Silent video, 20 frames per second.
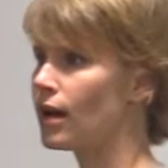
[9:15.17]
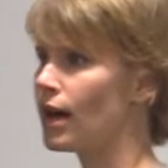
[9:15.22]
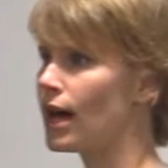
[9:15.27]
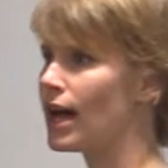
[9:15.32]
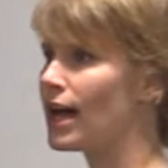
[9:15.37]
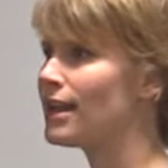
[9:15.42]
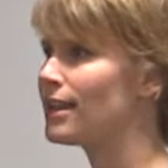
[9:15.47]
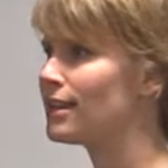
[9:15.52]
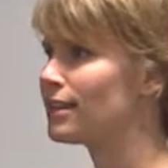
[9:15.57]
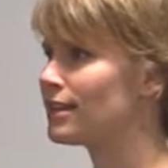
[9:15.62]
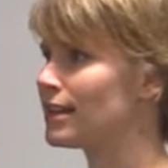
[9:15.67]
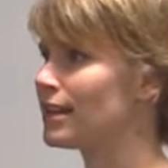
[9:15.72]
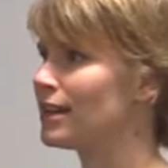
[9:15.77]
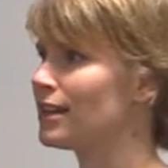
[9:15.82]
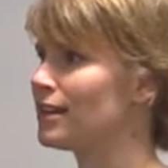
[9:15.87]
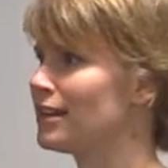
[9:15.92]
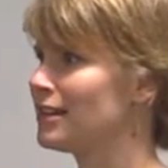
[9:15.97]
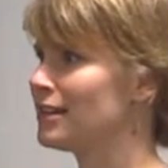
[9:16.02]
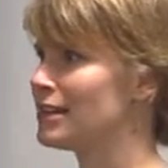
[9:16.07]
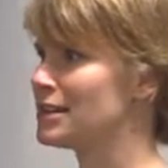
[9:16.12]
I
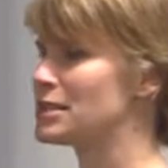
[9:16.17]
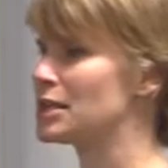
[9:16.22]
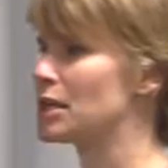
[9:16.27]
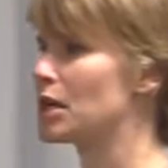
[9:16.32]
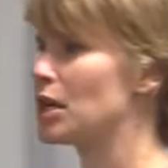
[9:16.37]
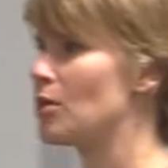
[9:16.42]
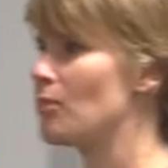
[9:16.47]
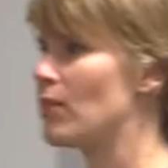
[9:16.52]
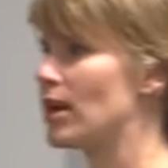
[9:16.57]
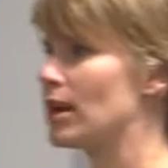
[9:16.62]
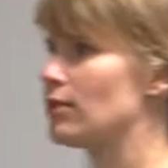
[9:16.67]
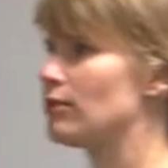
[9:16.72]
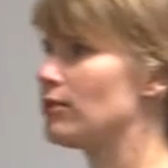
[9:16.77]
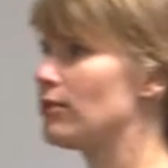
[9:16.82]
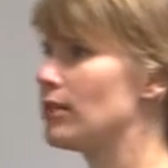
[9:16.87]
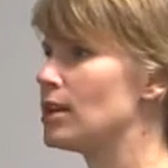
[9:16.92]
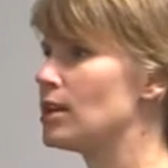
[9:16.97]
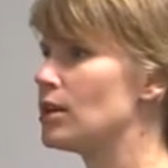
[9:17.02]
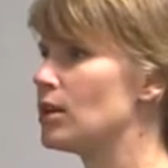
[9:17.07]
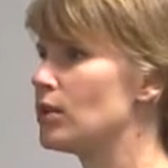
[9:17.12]
think it's going to
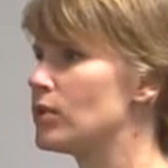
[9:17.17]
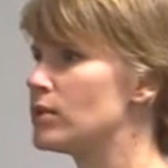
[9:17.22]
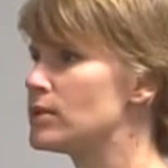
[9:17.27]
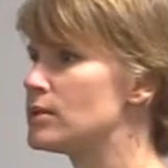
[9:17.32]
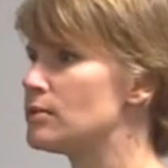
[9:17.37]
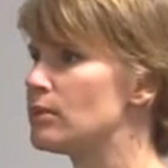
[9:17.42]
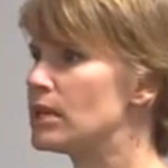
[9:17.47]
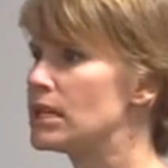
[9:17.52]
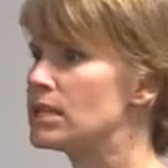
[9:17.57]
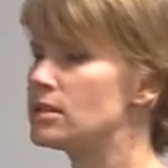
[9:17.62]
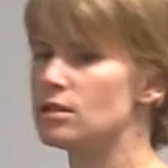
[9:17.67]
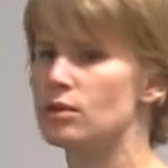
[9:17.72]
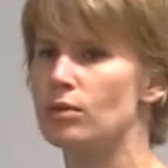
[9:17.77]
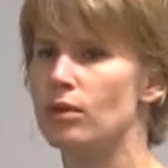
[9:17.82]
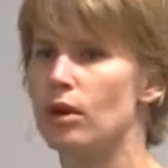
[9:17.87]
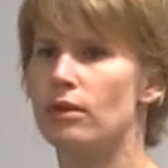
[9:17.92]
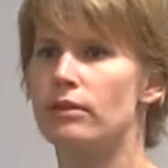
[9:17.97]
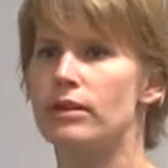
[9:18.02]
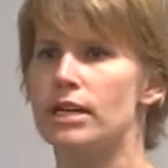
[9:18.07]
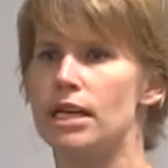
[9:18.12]
benefit you. It's because
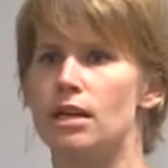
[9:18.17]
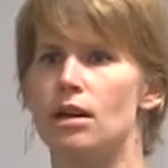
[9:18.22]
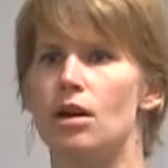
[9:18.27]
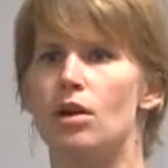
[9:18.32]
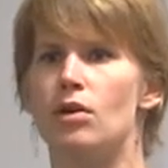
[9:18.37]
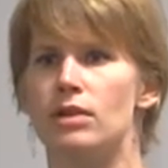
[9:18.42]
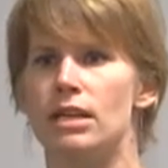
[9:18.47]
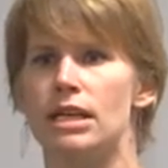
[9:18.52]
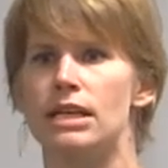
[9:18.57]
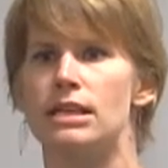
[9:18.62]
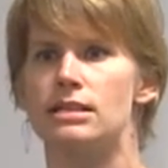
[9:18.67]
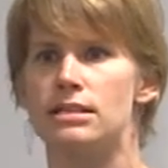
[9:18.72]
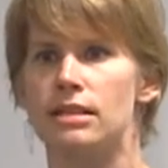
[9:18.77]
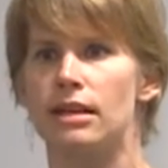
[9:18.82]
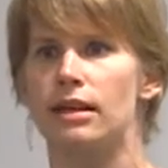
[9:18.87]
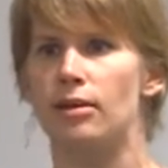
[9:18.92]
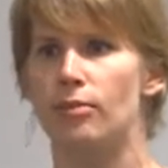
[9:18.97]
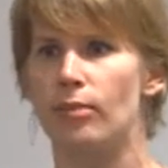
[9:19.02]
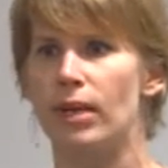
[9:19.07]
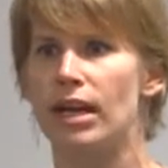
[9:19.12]
you already know that it's
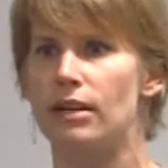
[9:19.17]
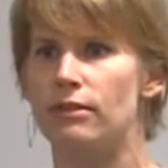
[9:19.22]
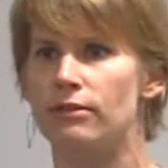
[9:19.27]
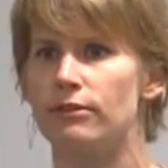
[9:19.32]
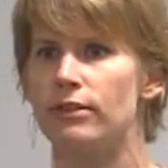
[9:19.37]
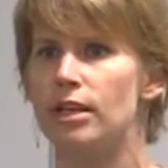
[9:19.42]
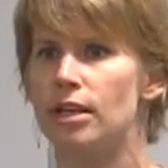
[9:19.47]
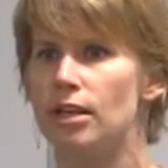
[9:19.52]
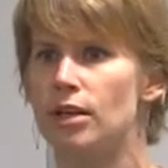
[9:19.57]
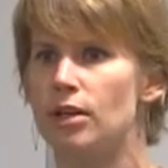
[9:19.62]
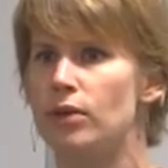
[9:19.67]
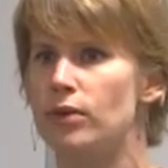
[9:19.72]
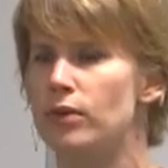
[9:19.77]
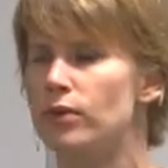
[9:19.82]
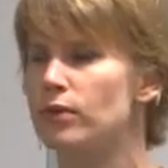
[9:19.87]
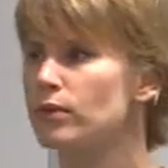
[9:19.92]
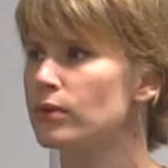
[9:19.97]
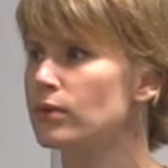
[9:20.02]
going to benefit you.